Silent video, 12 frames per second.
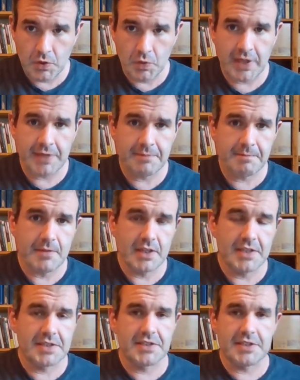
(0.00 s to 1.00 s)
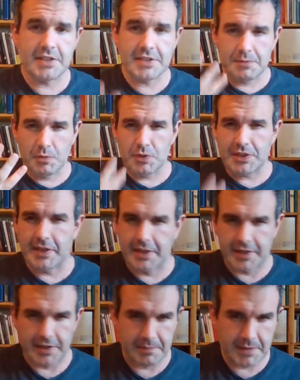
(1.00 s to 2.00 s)
right? This is more
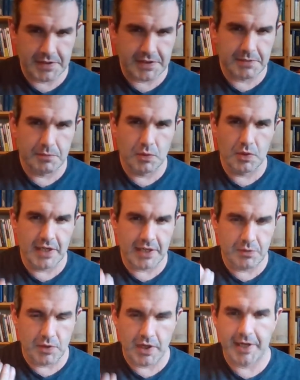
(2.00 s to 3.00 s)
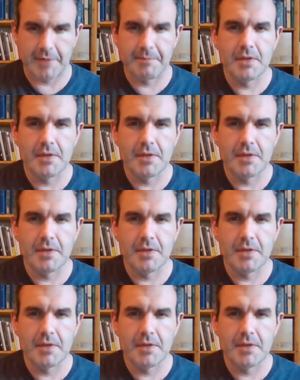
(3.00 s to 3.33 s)
delicate. This is more like rye,